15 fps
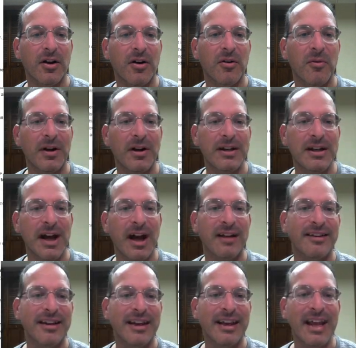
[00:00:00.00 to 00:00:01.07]
What
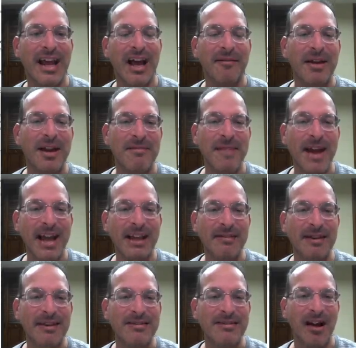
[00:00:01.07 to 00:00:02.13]
doesn't kill me makes
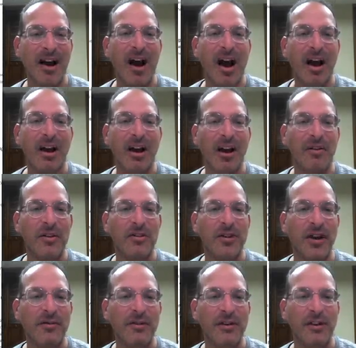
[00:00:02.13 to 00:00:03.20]
me stronger. There's
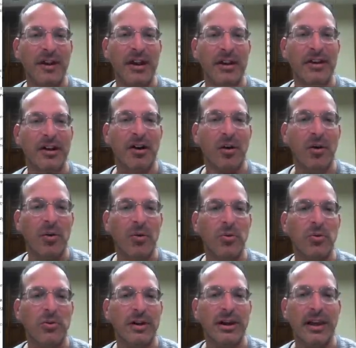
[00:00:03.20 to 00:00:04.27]
everything in there.
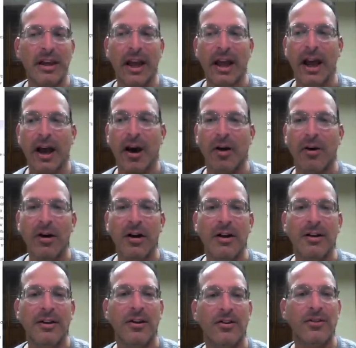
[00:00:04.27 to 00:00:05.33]
Holy cow,
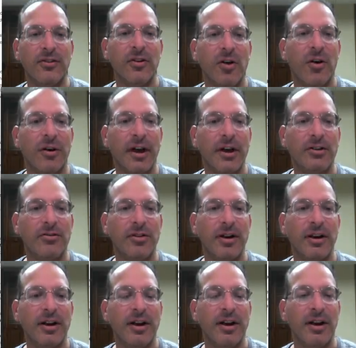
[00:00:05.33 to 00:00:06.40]
this is a long entry.
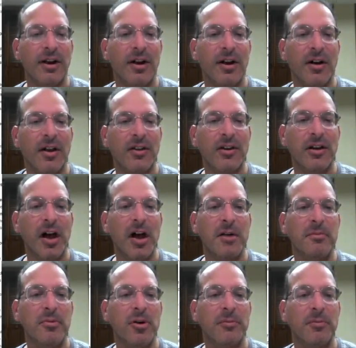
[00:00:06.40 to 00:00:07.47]
That's a lot of
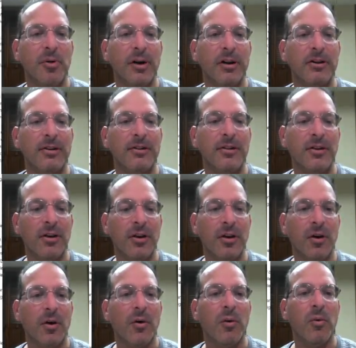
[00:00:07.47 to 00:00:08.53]
bullet points.
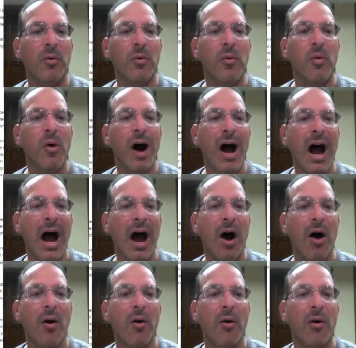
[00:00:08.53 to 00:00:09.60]

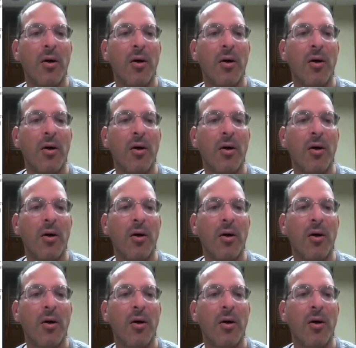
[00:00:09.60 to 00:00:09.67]
Wow.